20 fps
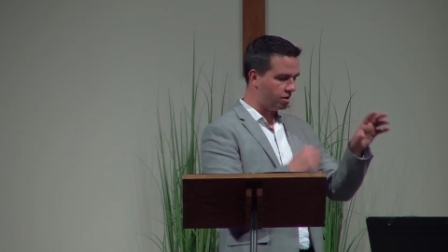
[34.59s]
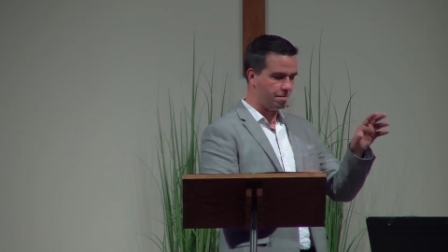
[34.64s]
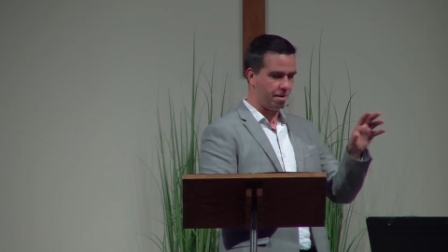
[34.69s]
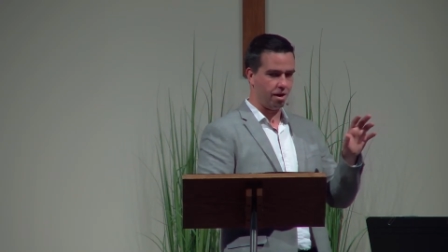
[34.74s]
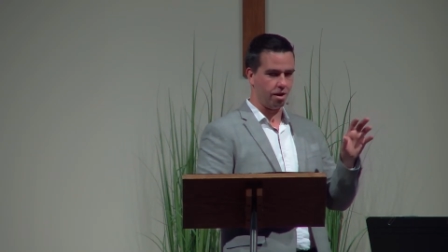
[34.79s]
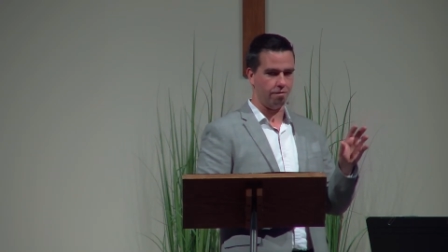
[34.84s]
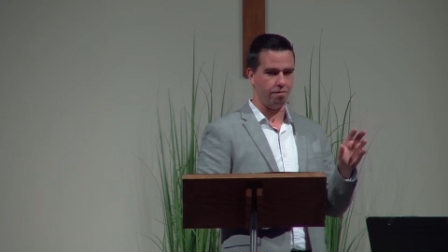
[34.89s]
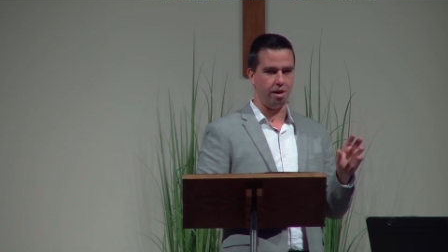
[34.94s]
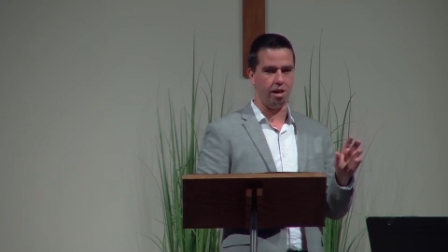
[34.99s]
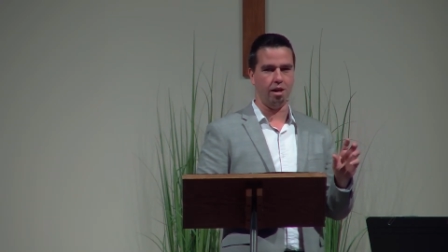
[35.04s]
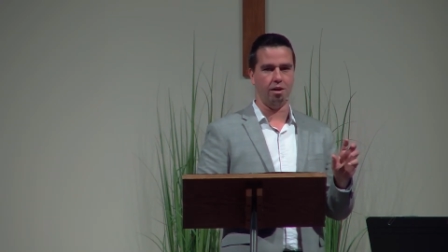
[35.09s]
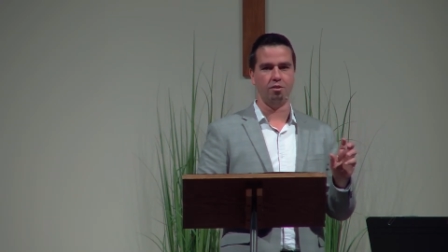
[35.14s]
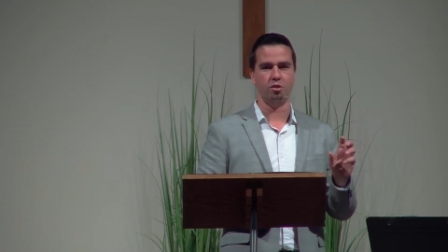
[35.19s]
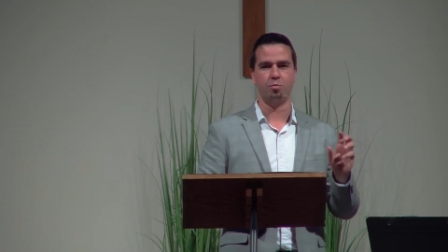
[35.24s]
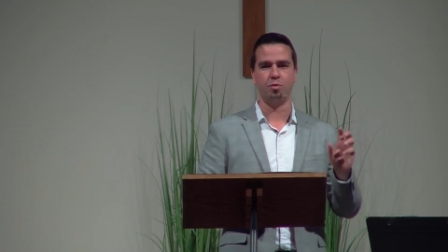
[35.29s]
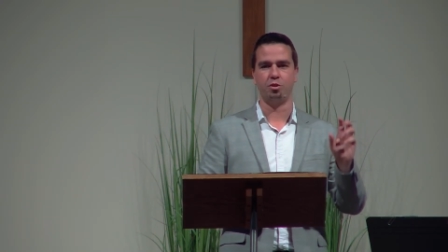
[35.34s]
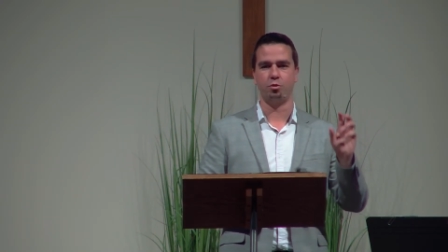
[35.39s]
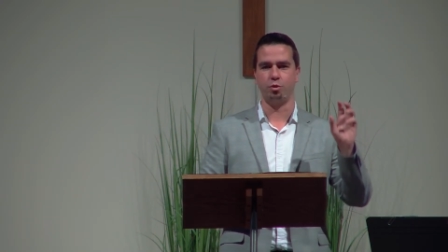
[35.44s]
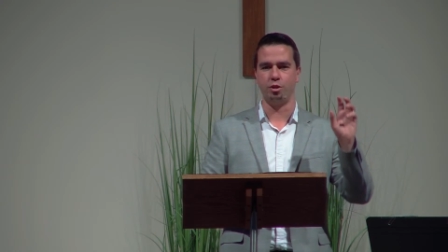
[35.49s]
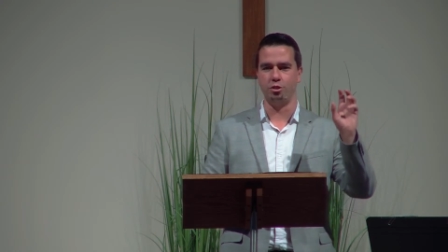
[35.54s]
the Mount of Olives
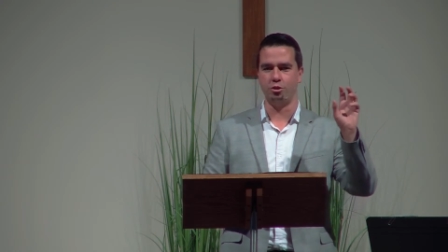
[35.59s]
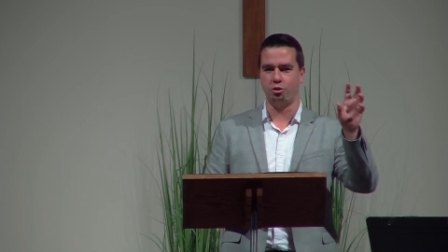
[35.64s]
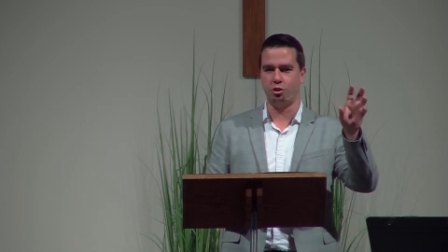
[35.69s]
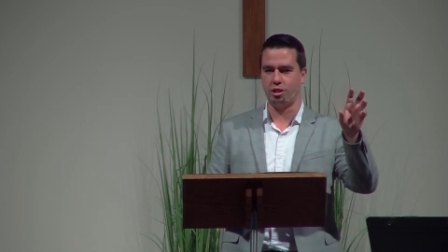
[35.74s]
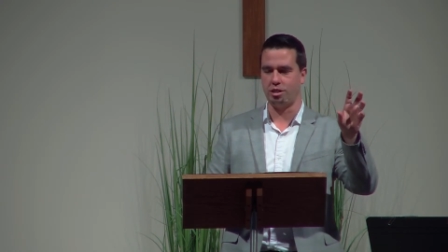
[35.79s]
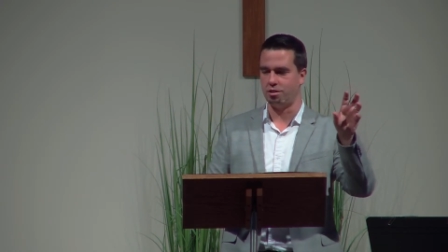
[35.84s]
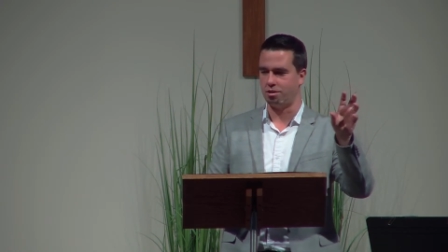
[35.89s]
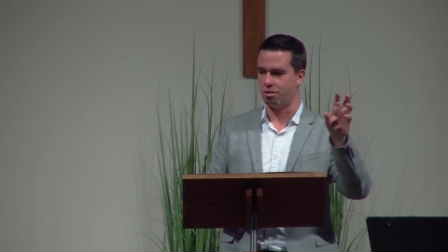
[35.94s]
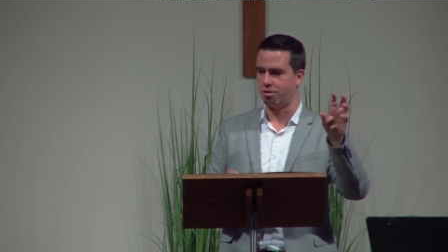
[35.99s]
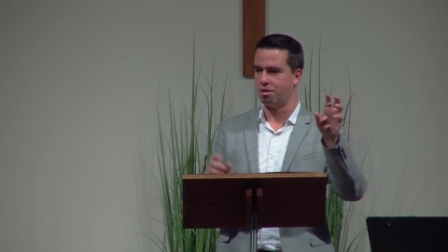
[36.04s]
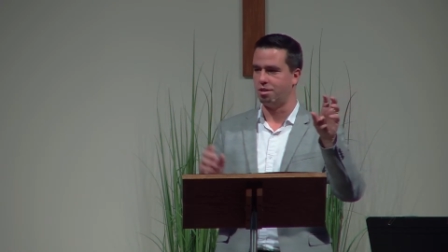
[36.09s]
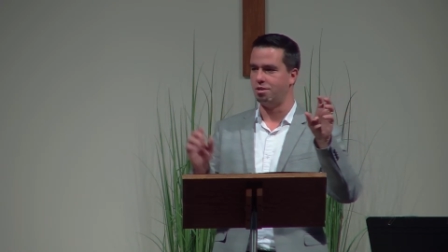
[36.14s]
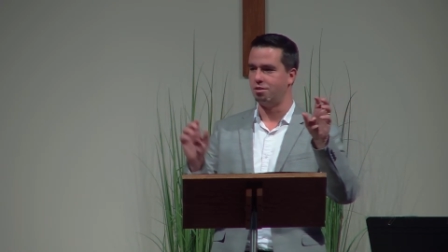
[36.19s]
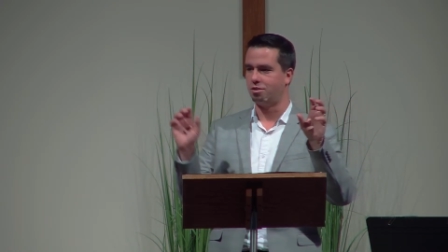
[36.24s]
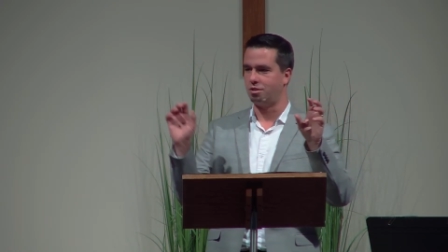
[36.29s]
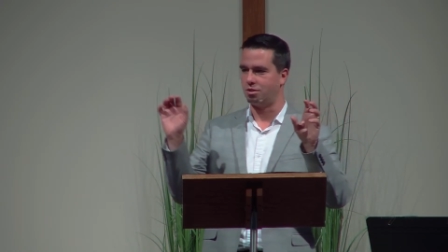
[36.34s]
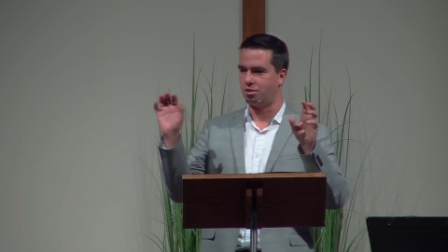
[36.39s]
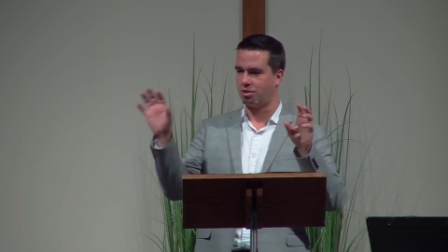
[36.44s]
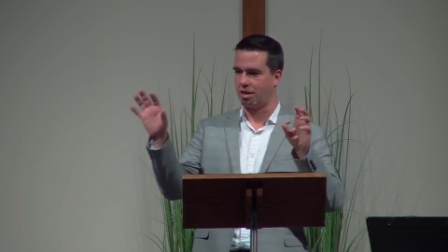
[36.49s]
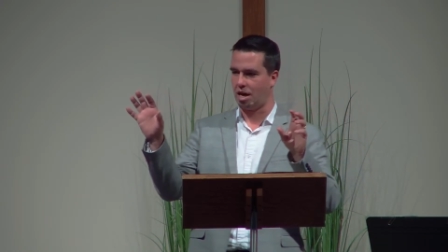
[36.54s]
between Jesus and his
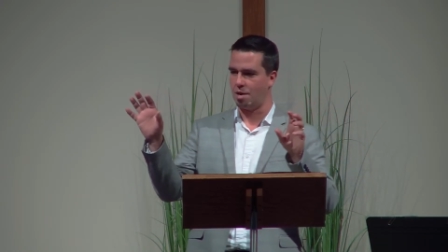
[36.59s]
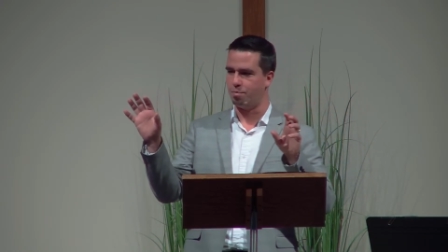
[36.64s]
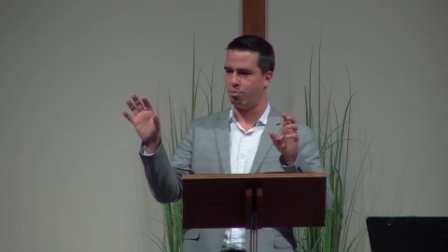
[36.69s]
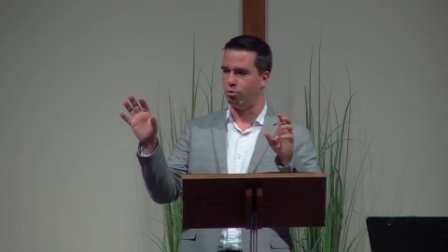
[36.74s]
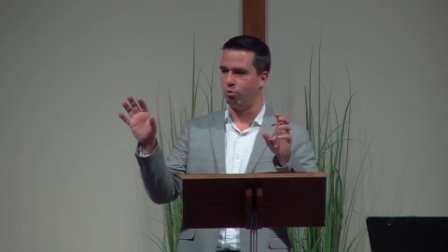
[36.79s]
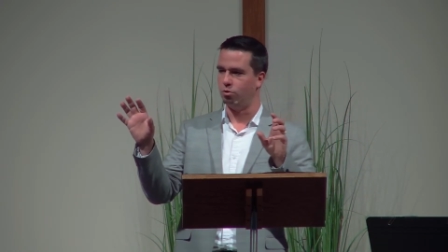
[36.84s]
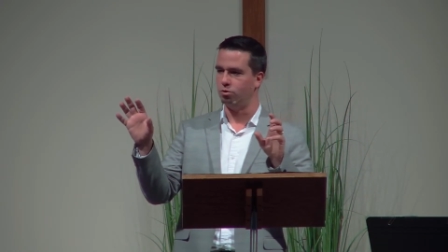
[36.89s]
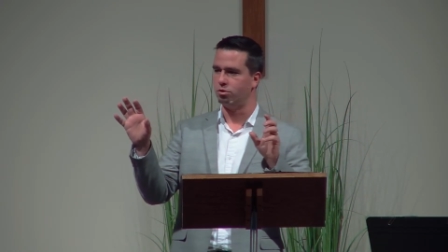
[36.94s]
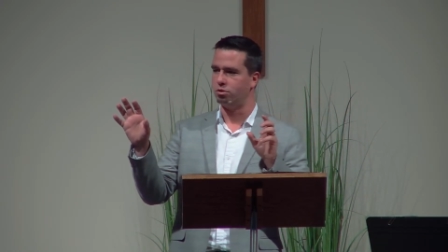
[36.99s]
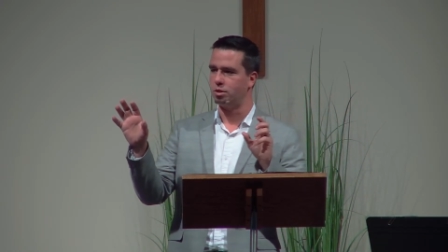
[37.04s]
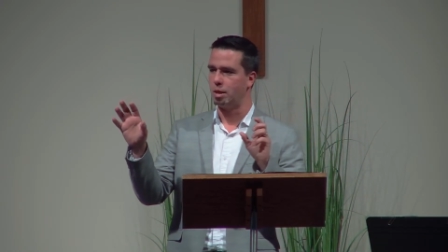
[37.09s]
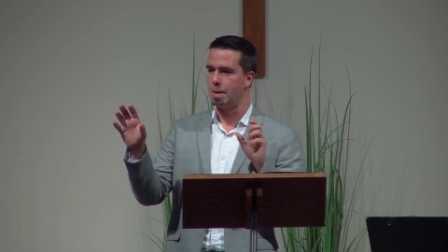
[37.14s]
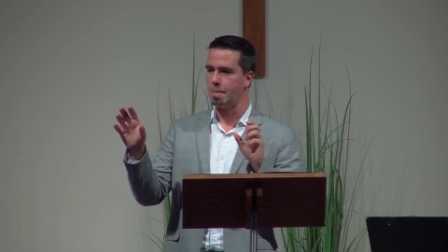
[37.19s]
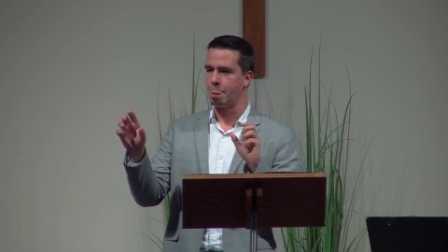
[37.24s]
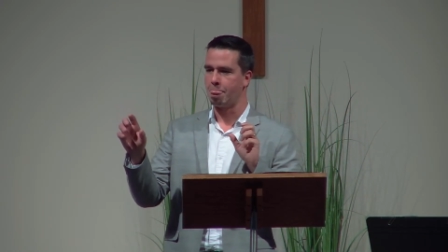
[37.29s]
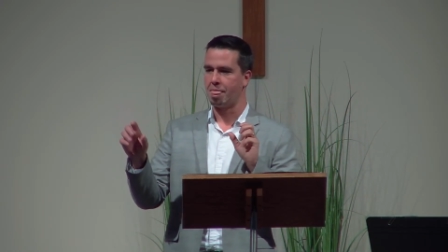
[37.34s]
disciples,